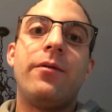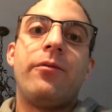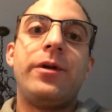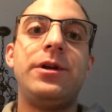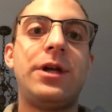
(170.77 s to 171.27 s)

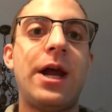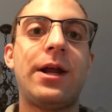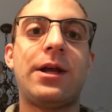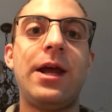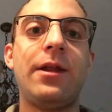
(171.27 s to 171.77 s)
when you get
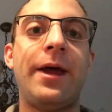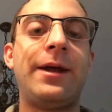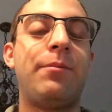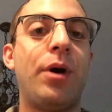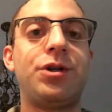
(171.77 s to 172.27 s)
a kid
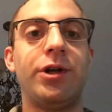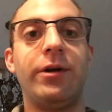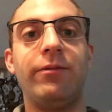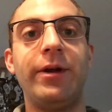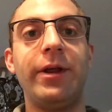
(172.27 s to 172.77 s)
like Butcher,
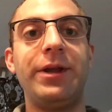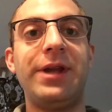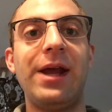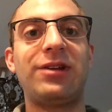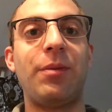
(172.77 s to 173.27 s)
it really
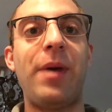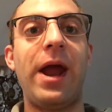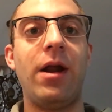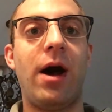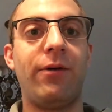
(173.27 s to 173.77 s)
takes the
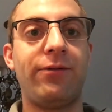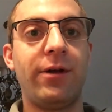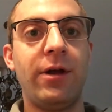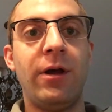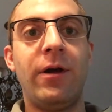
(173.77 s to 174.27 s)
paint off.
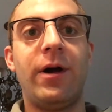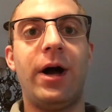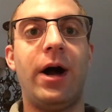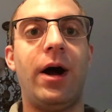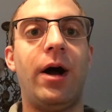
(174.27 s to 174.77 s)

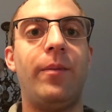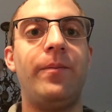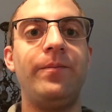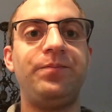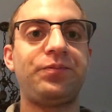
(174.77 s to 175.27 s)

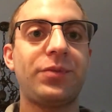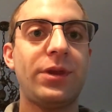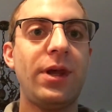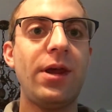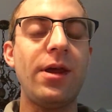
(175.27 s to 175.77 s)

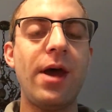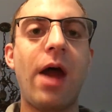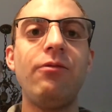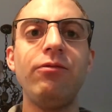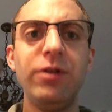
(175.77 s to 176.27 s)

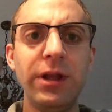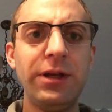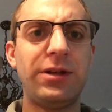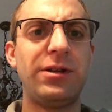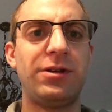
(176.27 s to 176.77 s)
I really
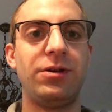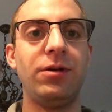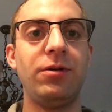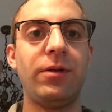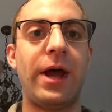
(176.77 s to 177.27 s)

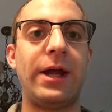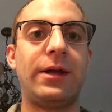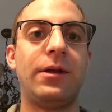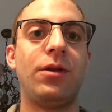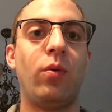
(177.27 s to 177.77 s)
do
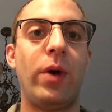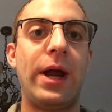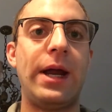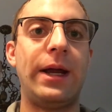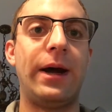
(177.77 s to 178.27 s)
like the
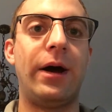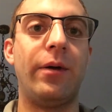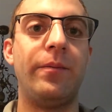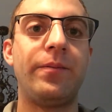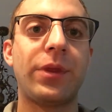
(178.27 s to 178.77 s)
way
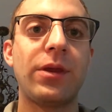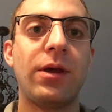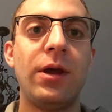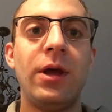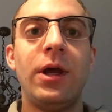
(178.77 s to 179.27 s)

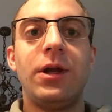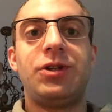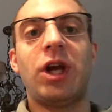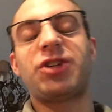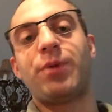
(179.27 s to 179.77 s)

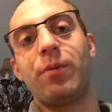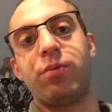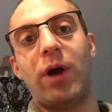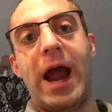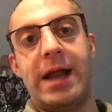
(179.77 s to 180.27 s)
Jesper
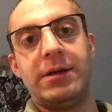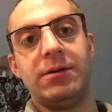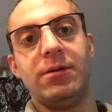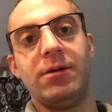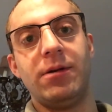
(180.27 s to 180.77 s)
Bratt,
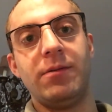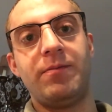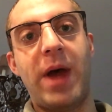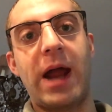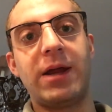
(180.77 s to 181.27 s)

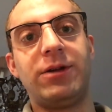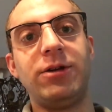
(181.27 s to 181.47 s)
back in